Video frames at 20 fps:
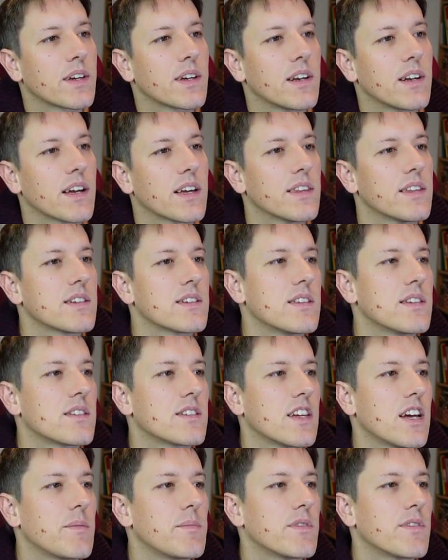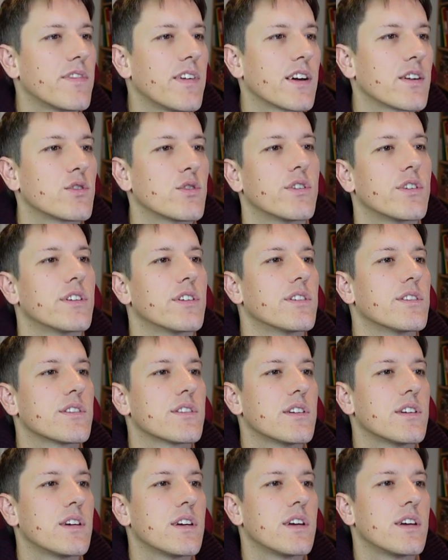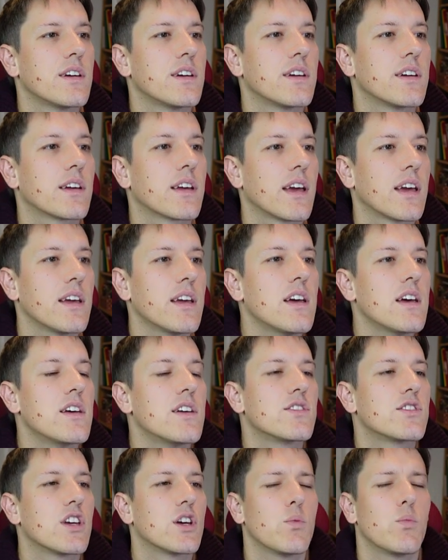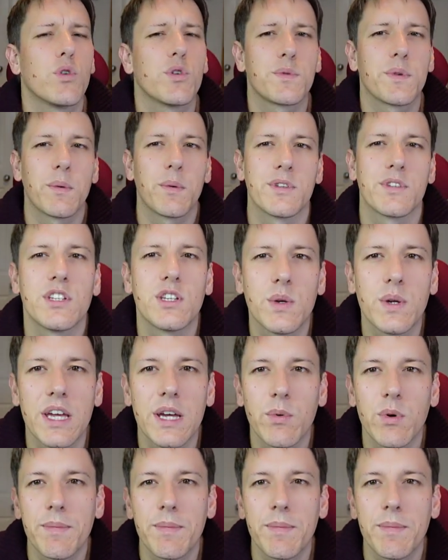like this time, the factorials. Okay, so what do we want to do here?